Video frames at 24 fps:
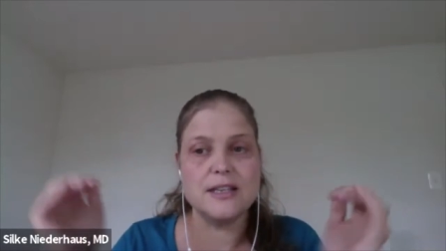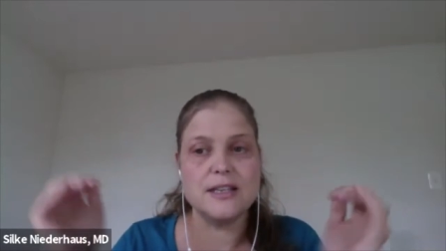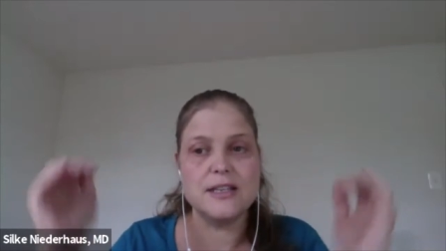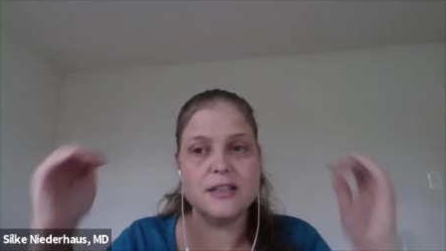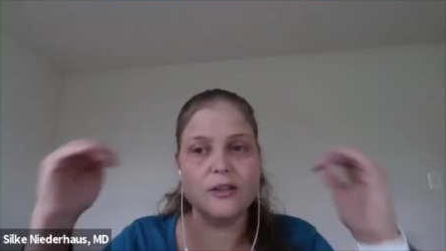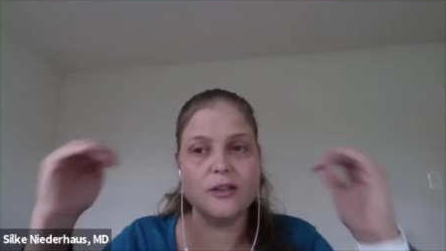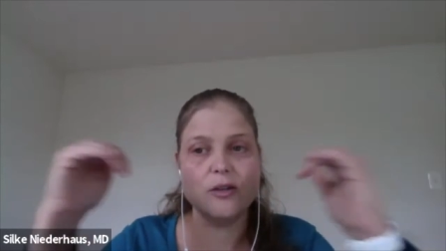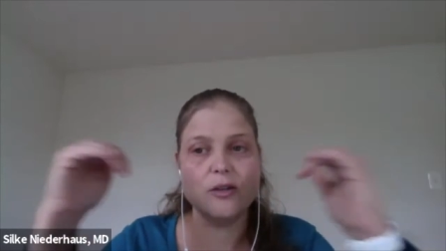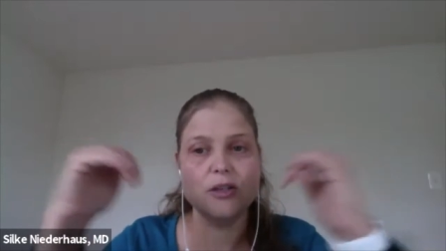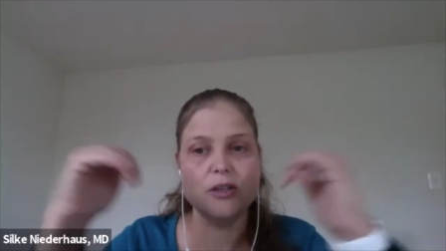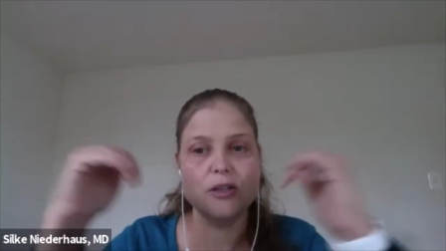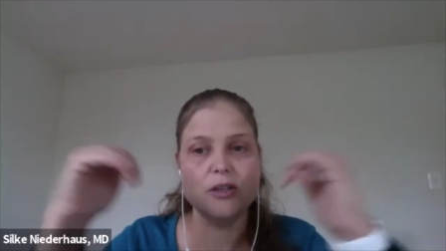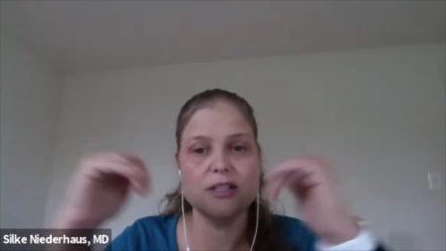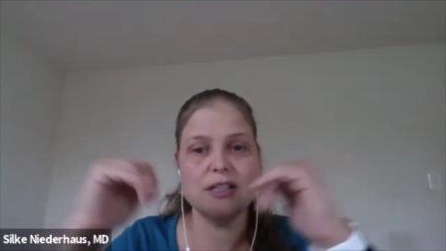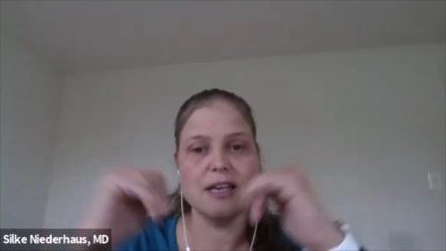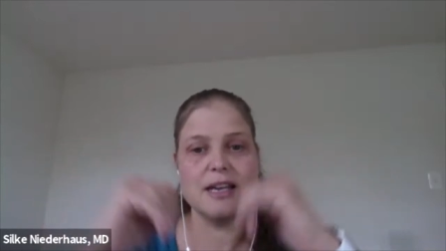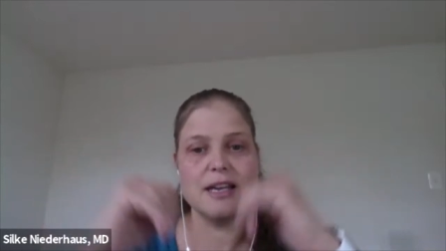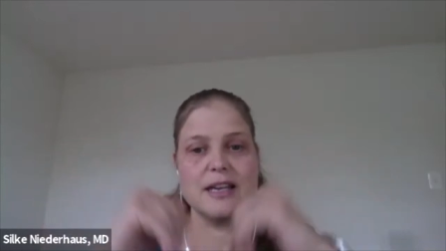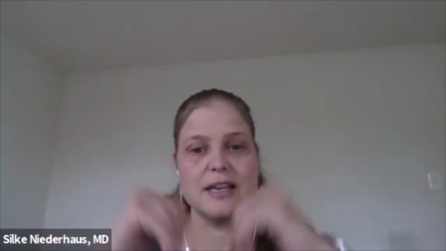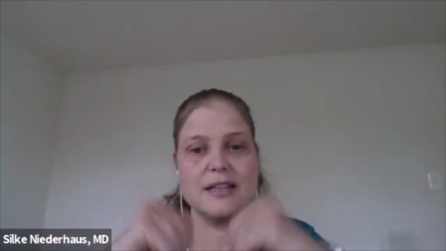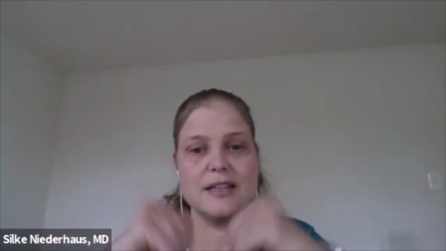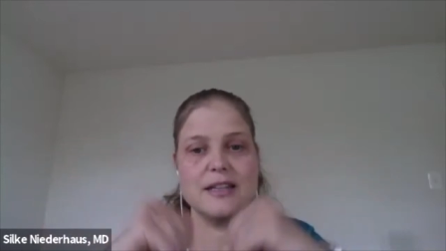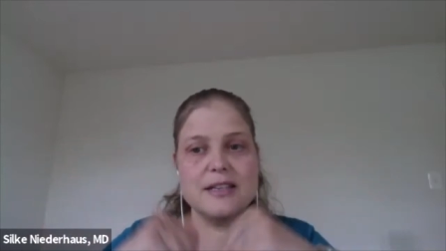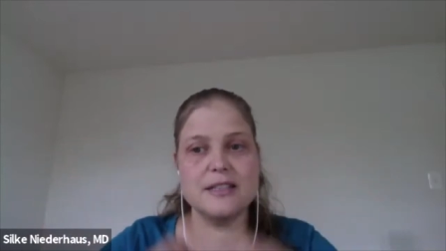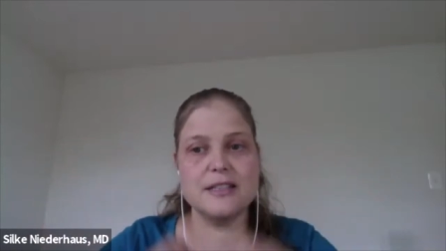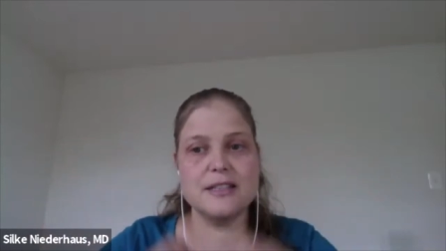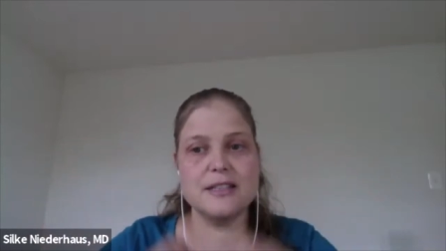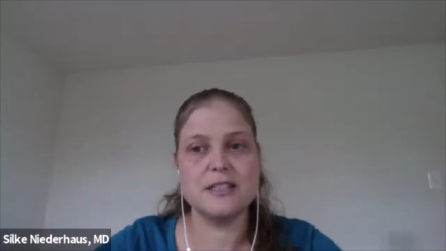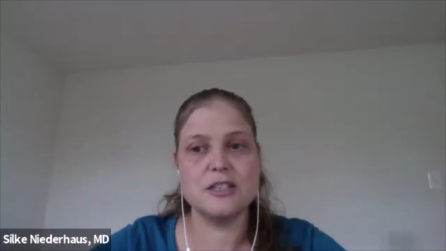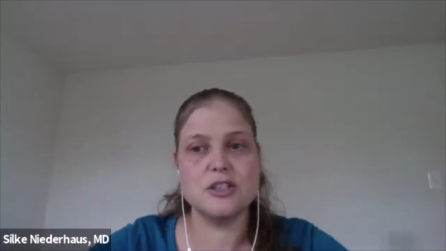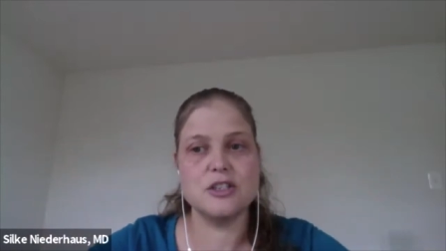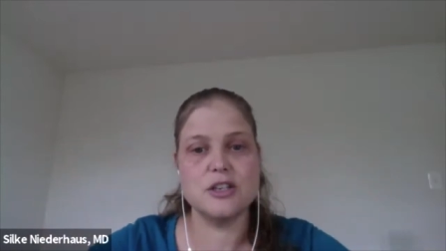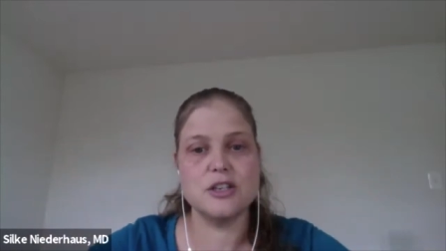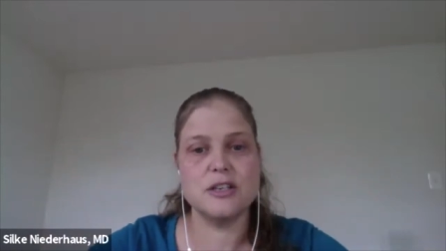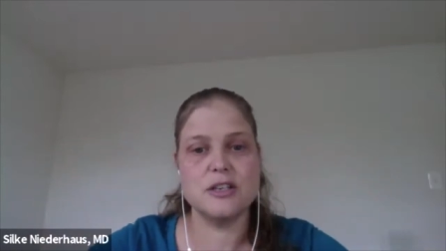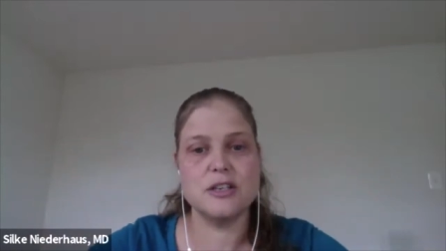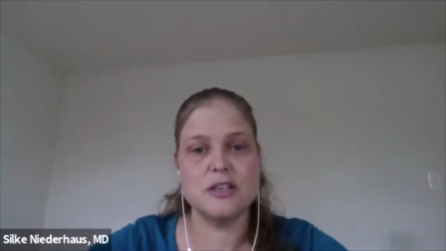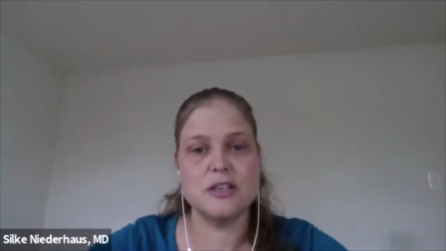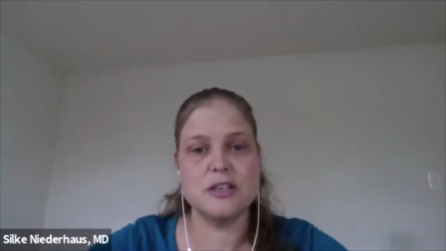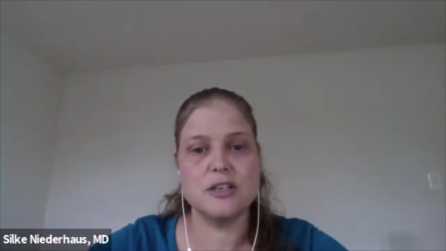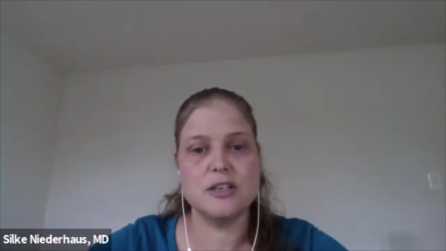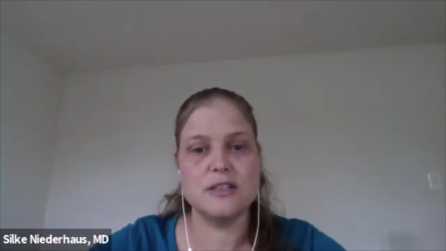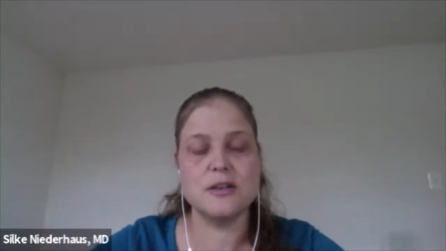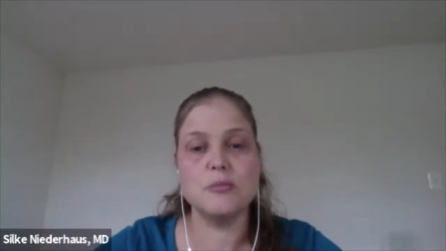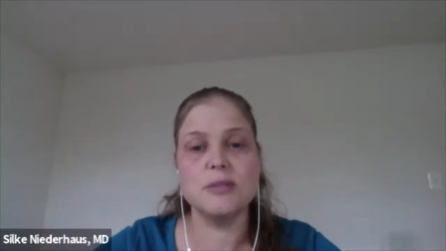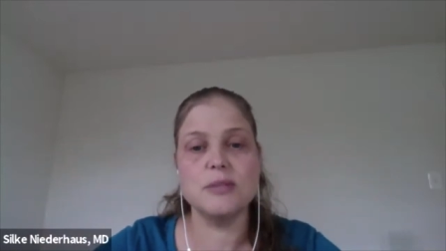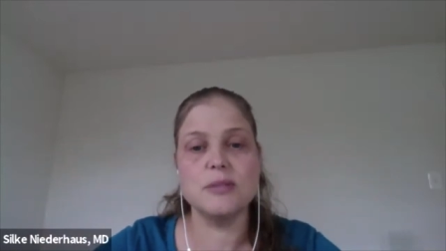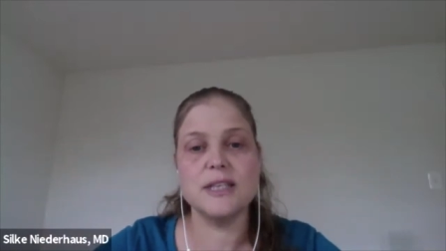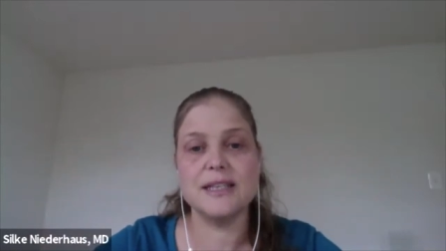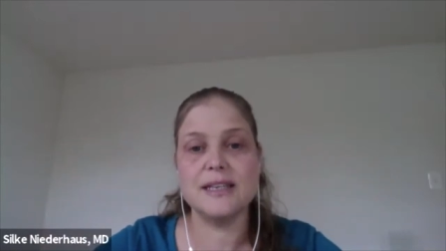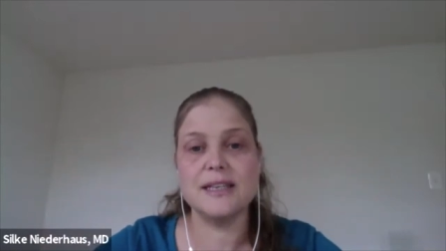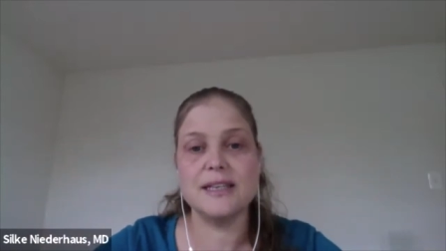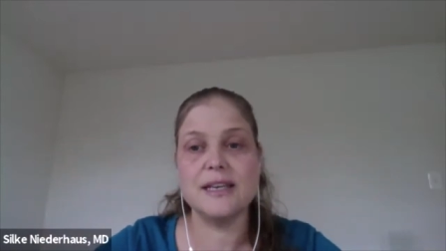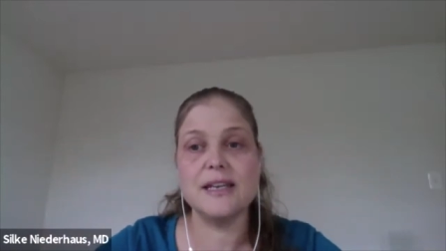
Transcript: it looks like the incision is completely